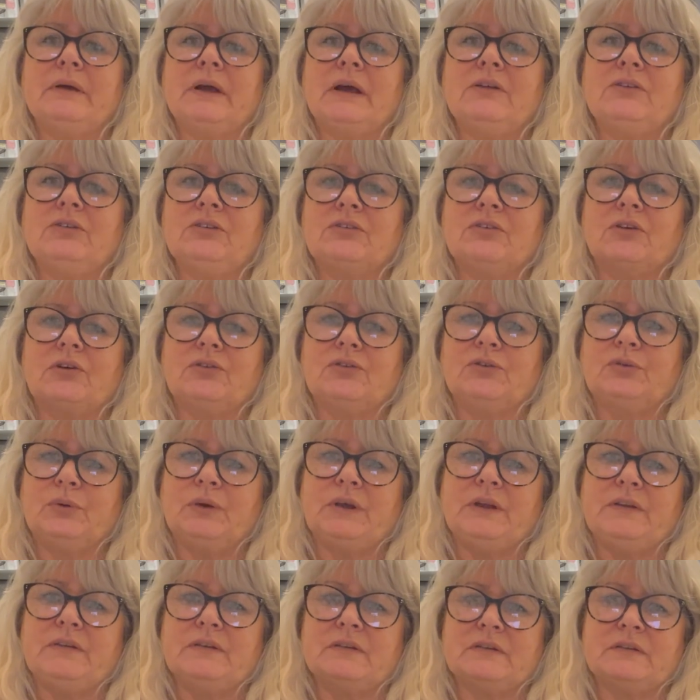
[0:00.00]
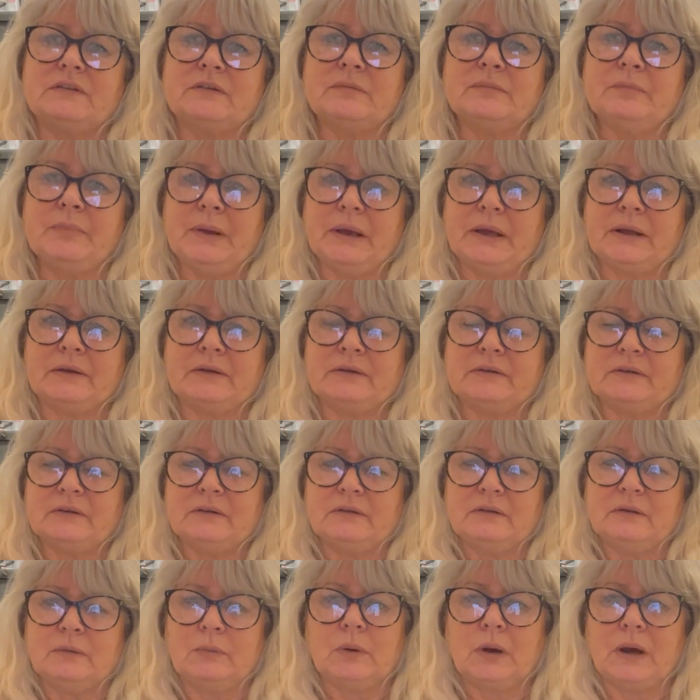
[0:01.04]
I just got tweezers and
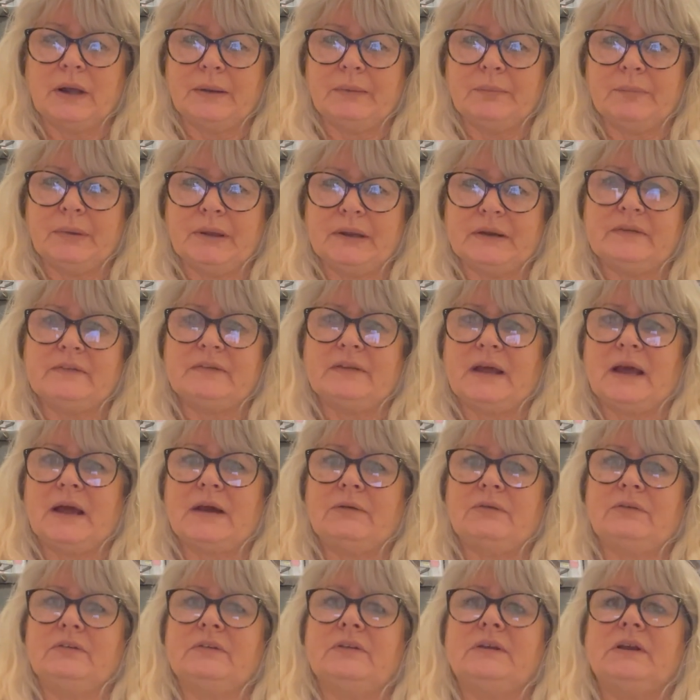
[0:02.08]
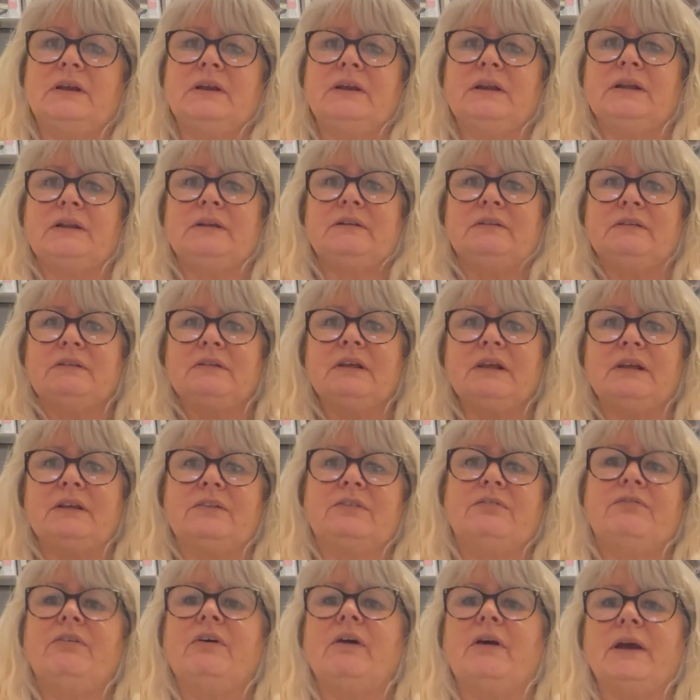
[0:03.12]
picked the white bits out, and it's
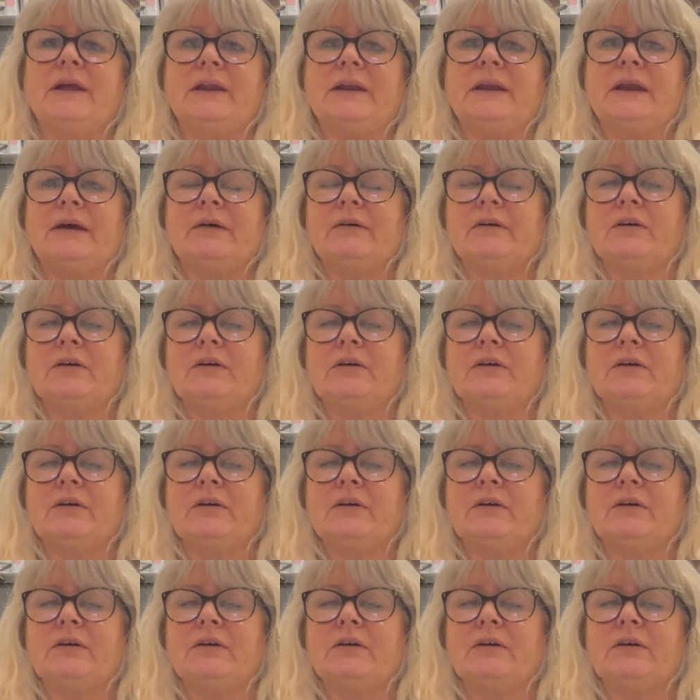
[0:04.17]
fine now.